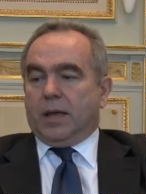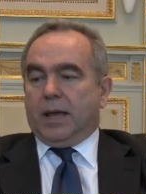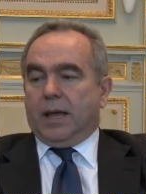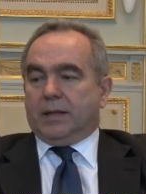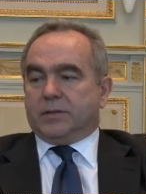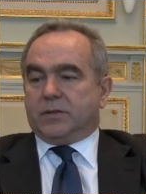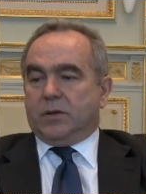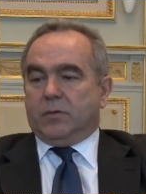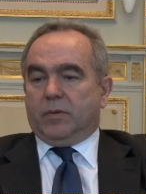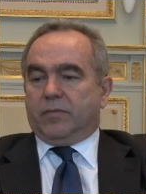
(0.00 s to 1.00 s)
And so
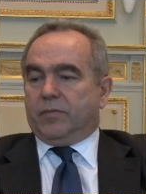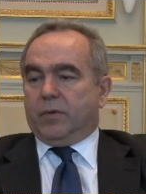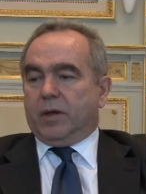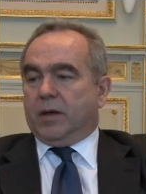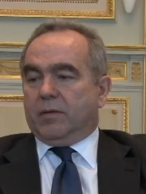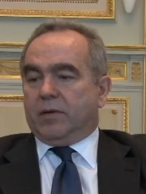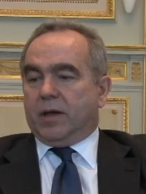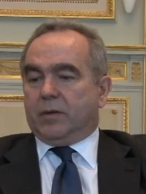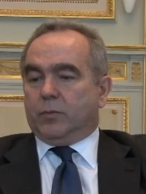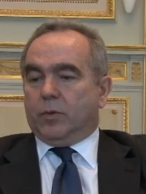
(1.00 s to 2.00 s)
we've, we have
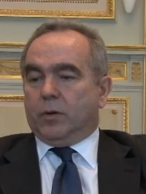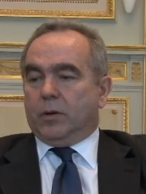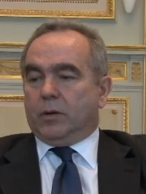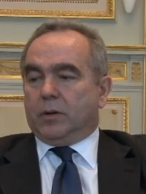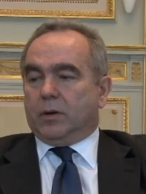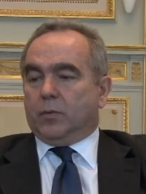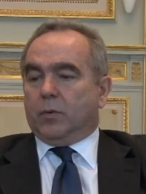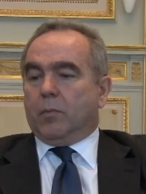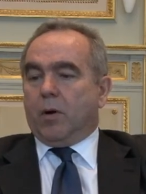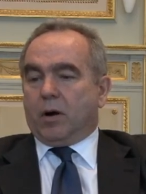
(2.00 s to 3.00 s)
had re, you know,
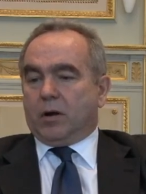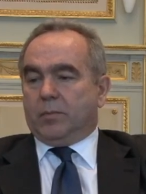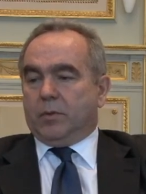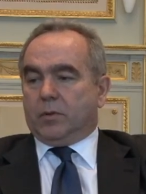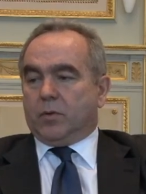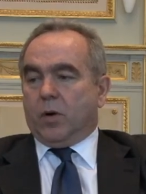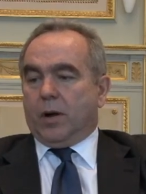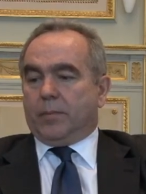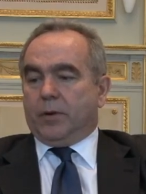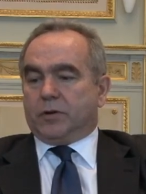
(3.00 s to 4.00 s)
remarkable
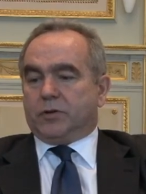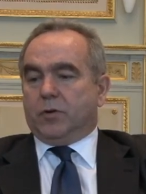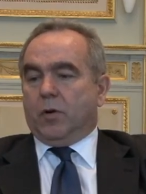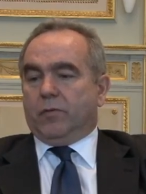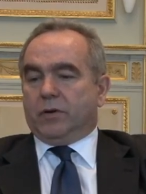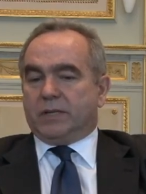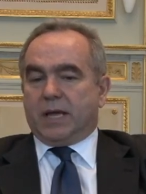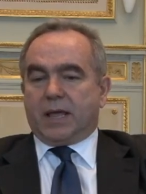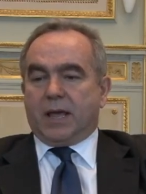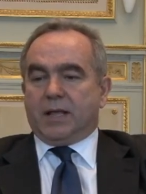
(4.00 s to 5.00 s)
cooperation over
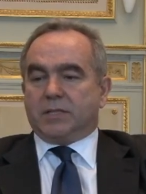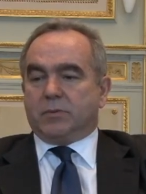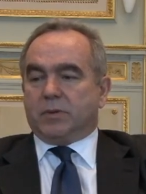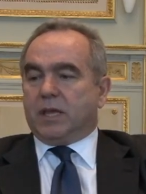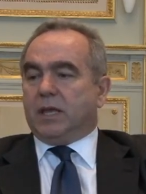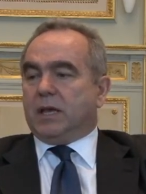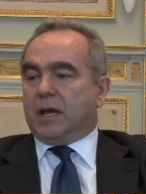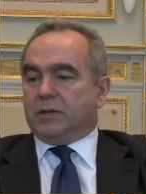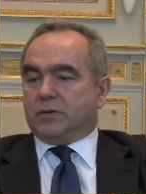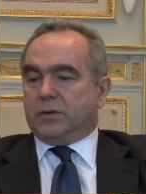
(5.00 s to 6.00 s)
decades with key
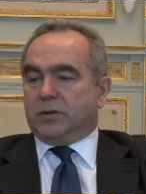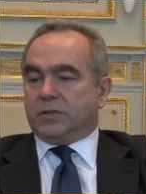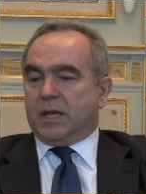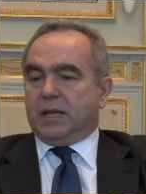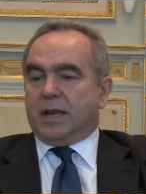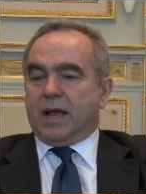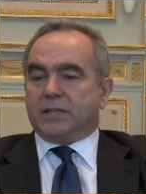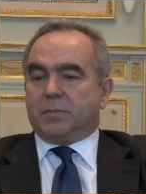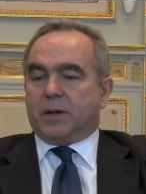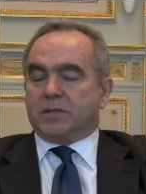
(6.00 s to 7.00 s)
countries and
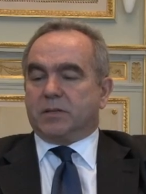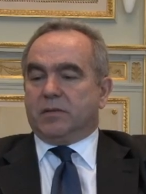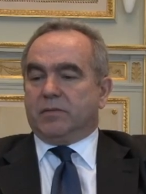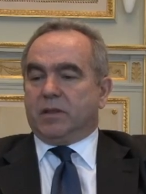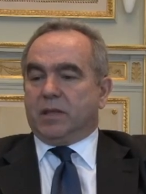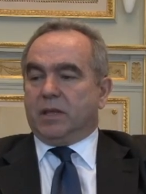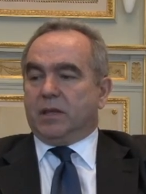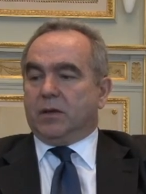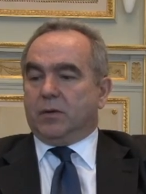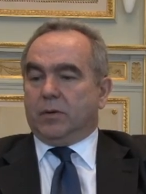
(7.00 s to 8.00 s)
aspects of the EU.